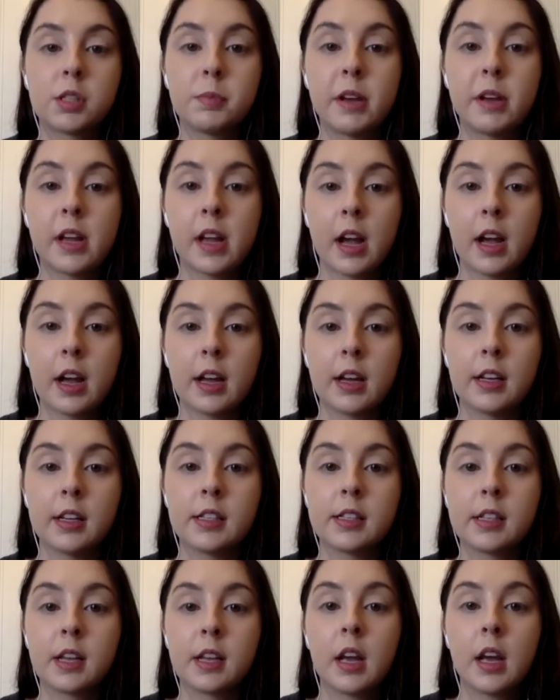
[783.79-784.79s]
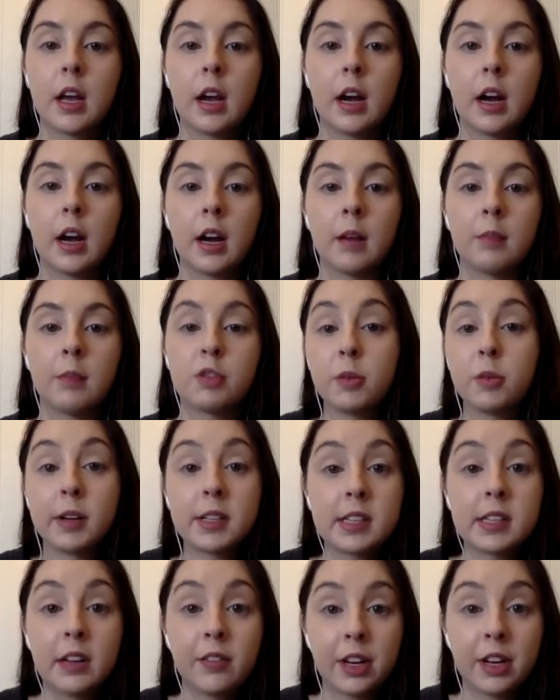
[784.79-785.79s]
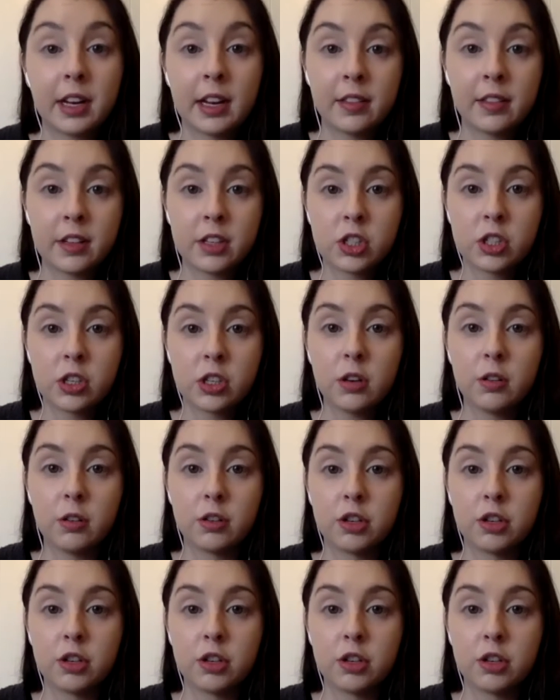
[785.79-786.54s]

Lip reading: because she wasn't even in the Sioux.